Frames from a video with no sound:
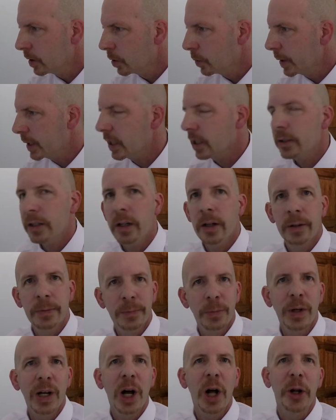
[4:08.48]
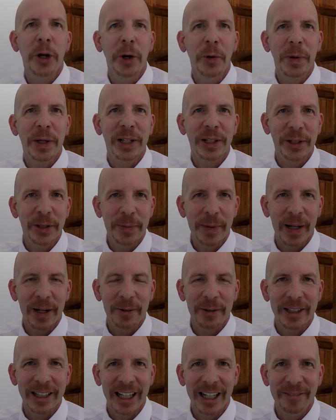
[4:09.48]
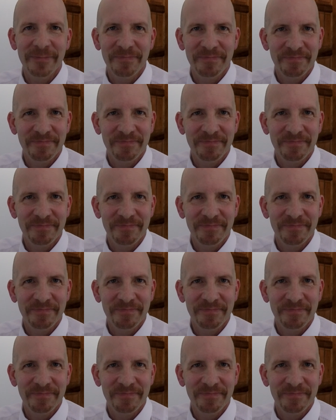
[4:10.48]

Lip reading: we all know we could do better with that.